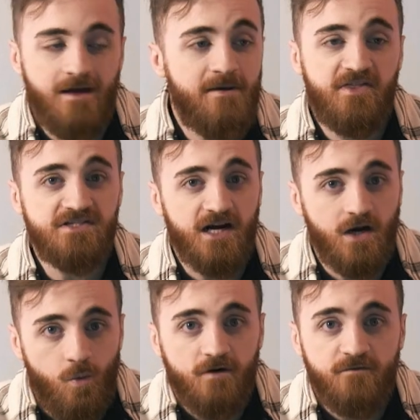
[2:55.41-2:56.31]
If that method's not
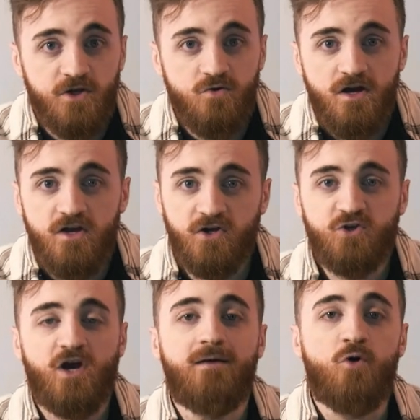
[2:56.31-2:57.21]
gonna work for you, you
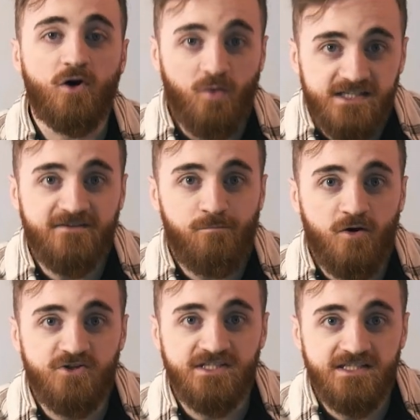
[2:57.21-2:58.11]
can try a more aggressive
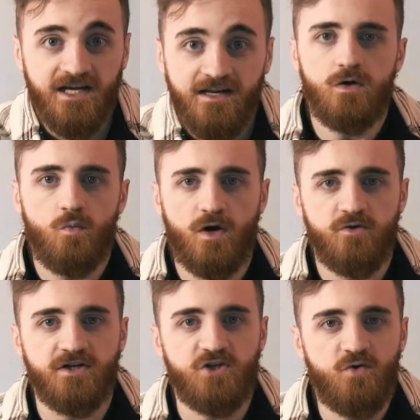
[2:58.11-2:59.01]
approach instead. What
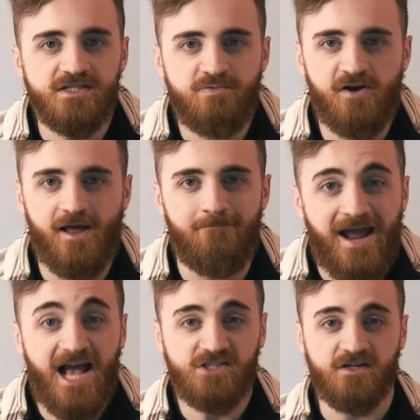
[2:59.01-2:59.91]
you can do is put on a mask of